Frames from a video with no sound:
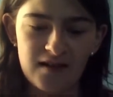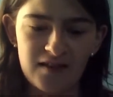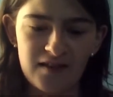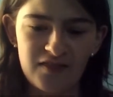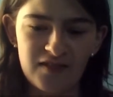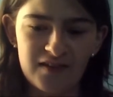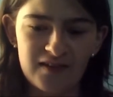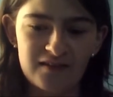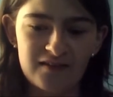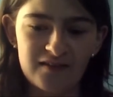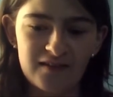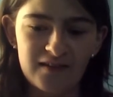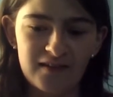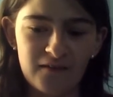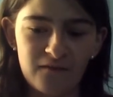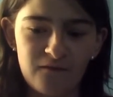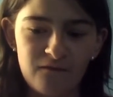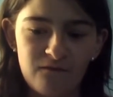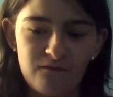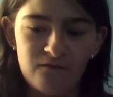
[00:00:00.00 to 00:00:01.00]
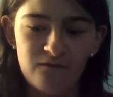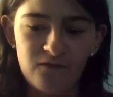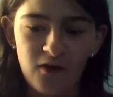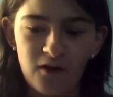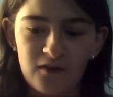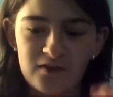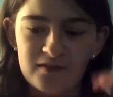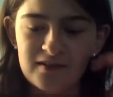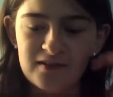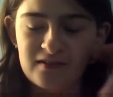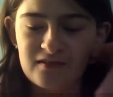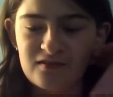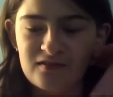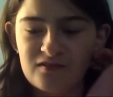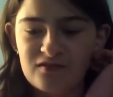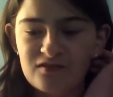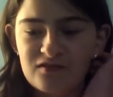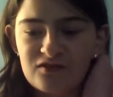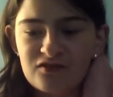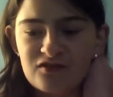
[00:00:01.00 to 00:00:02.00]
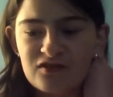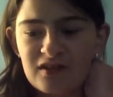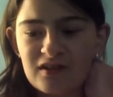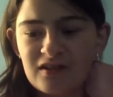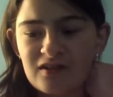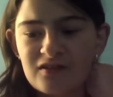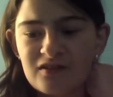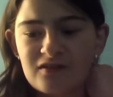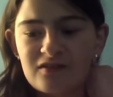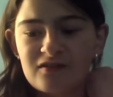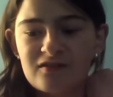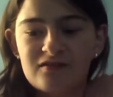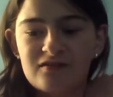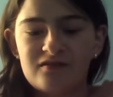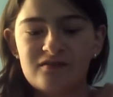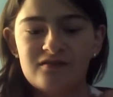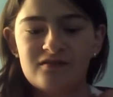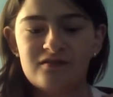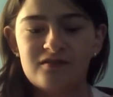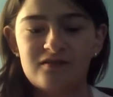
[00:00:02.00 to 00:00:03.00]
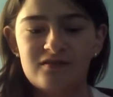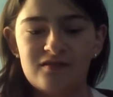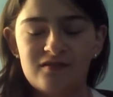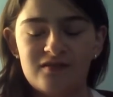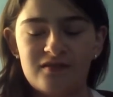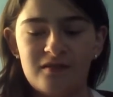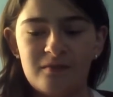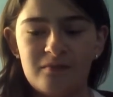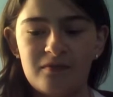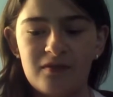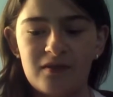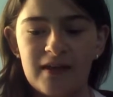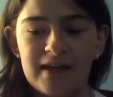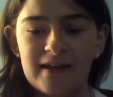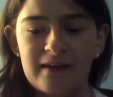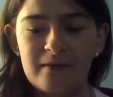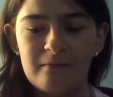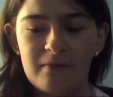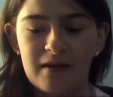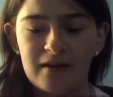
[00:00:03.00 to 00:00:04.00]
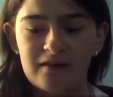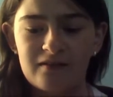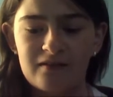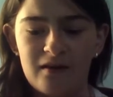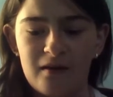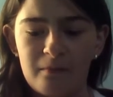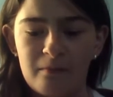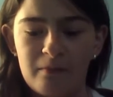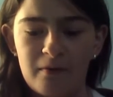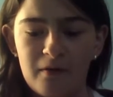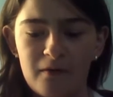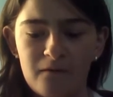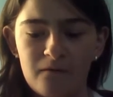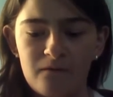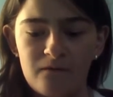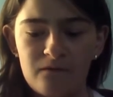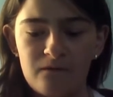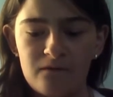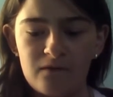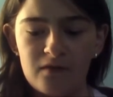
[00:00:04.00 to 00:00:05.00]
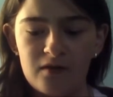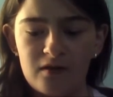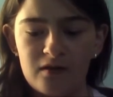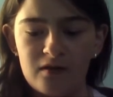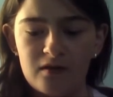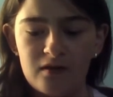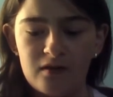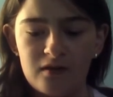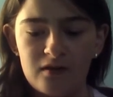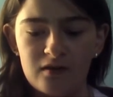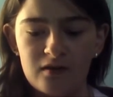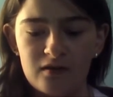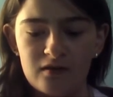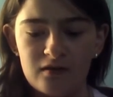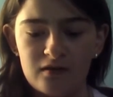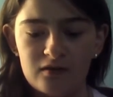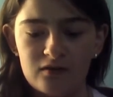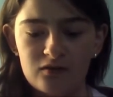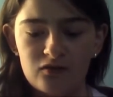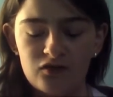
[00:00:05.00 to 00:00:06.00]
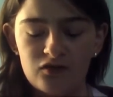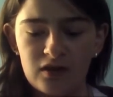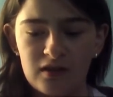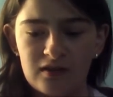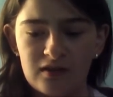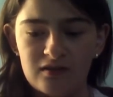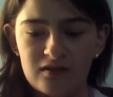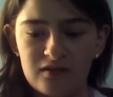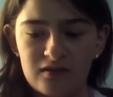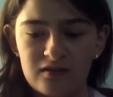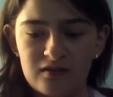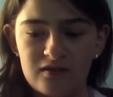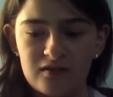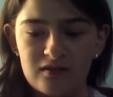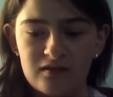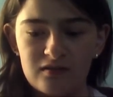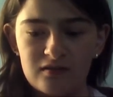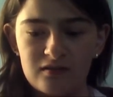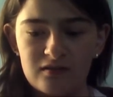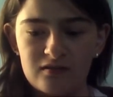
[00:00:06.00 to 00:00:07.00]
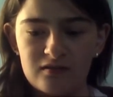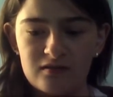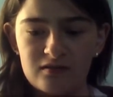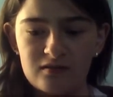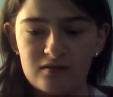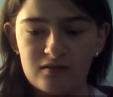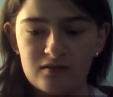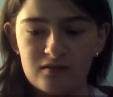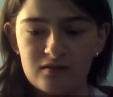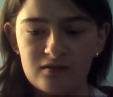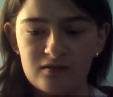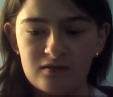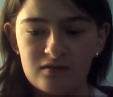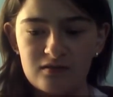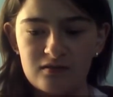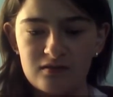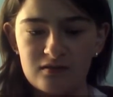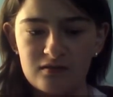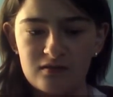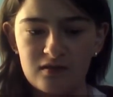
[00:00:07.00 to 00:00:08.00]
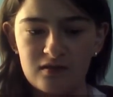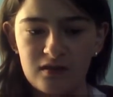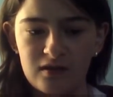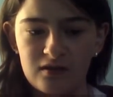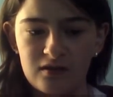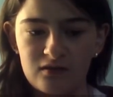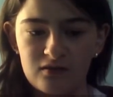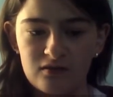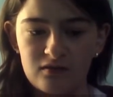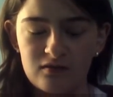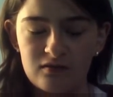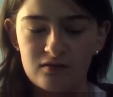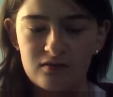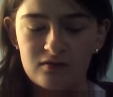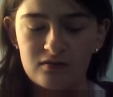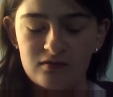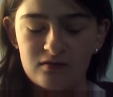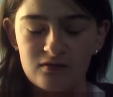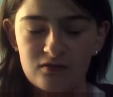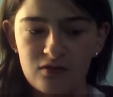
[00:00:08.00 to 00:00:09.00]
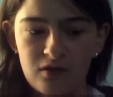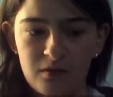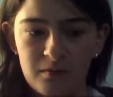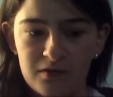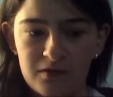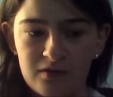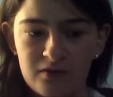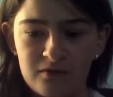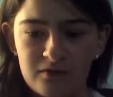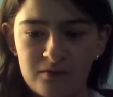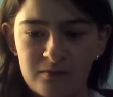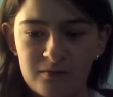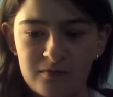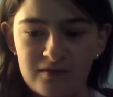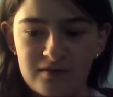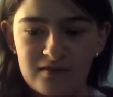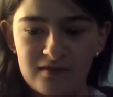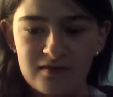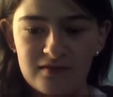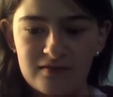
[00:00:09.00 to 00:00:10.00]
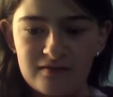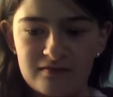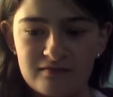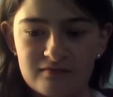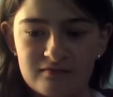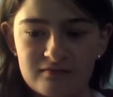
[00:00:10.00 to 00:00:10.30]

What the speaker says: I think it's like a faulty gene, some like a mix-up of genes and chromosomes.